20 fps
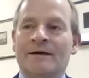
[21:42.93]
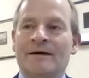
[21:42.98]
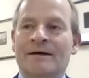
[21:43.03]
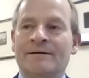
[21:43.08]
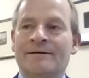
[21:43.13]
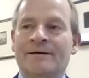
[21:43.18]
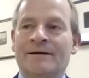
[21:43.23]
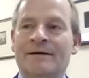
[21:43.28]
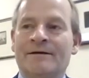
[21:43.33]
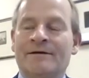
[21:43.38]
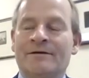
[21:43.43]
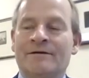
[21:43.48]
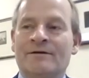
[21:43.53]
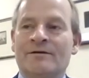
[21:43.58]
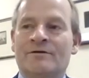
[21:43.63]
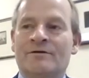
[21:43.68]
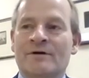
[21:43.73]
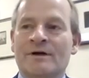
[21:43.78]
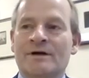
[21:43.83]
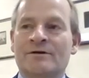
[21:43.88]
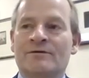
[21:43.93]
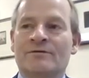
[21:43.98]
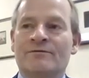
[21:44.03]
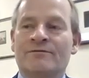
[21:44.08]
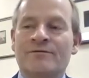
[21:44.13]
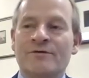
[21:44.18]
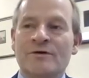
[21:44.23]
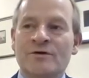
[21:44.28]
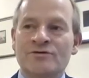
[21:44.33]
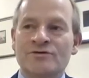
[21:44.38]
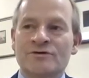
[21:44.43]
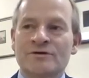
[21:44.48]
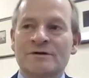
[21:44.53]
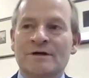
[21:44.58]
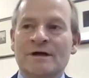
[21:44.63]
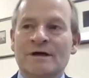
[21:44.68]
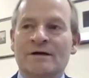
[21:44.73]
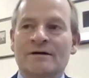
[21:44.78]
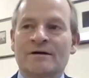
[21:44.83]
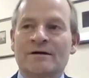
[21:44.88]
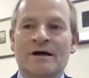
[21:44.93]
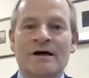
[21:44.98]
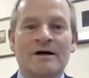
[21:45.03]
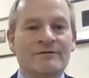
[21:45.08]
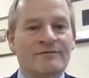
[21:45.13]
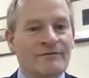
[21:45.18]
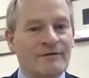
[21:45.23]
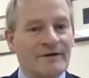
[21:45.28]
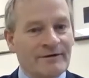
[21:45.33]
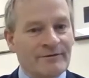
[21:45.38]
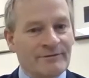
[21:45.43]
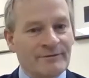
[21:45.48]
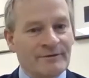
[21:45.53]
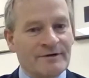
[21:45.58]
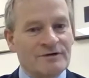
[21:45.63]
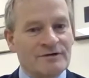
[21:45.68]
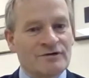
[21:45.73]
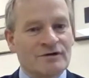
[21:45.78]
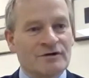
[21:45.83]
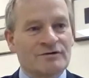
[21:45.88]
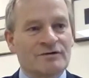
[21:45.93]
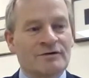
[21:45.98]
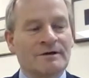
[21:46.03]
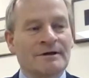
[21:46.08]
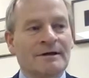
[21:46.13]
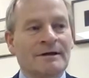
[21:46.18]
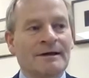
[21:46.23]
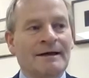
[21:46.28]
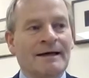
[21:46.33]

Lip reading: I think it can create confusion and conflicts with the children,